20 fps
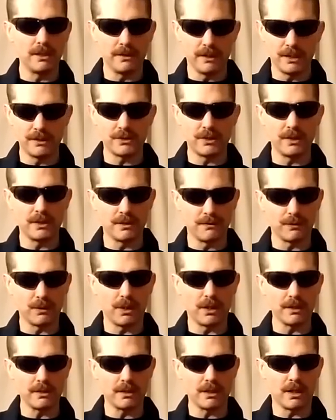and then she
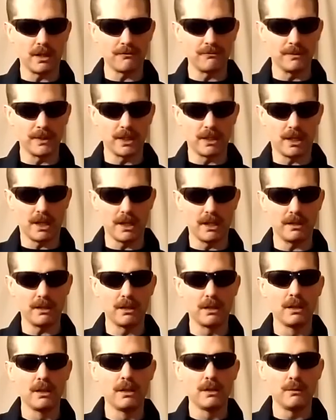defrauded the government again
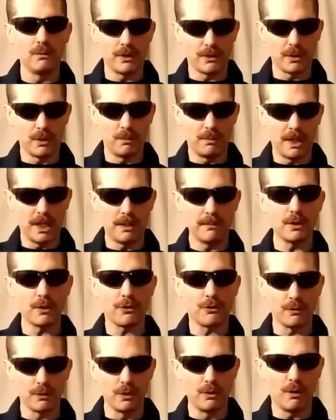with Obama
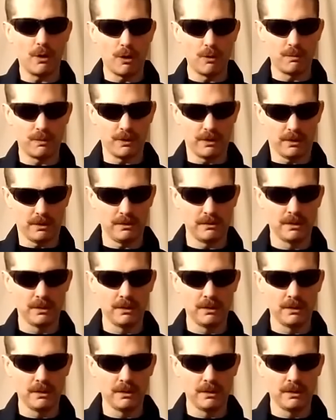through Oprah